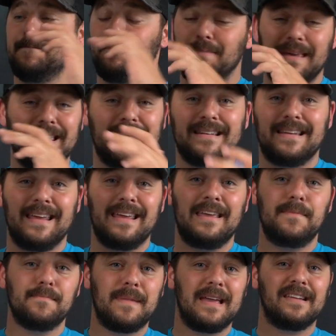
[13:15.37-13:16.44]

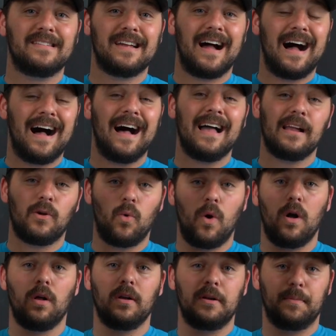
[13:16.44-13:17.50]
B&T makes high
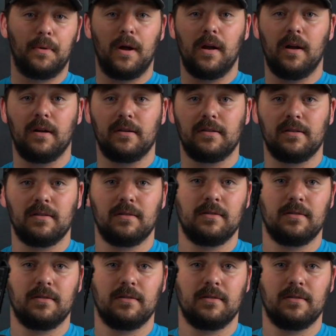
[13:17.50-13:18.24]
quality products.